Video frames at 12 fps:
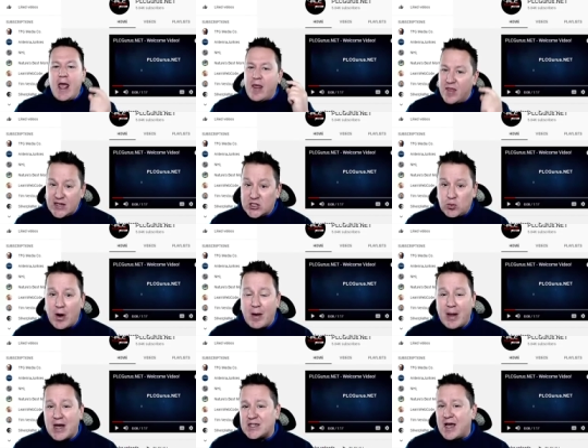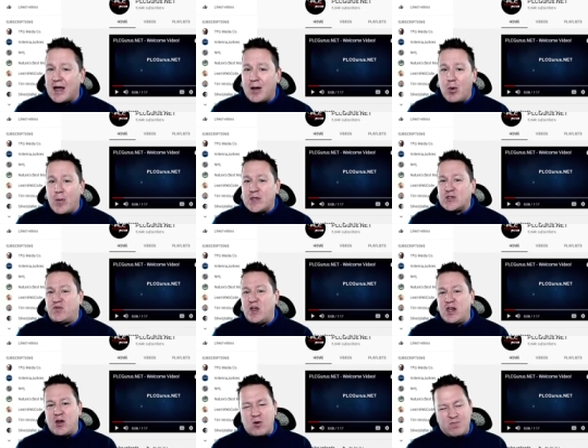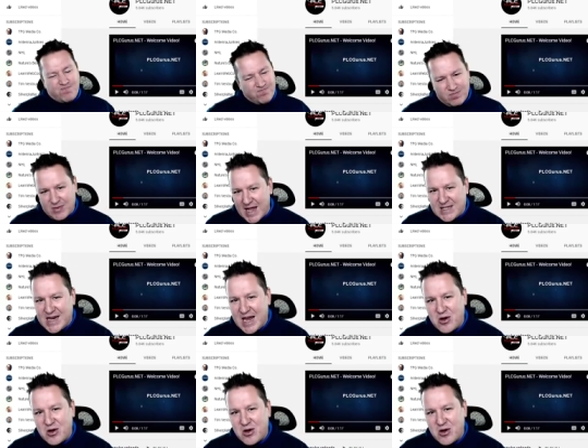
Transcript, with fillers: This is what I'm gonna talk about in this video. Let's get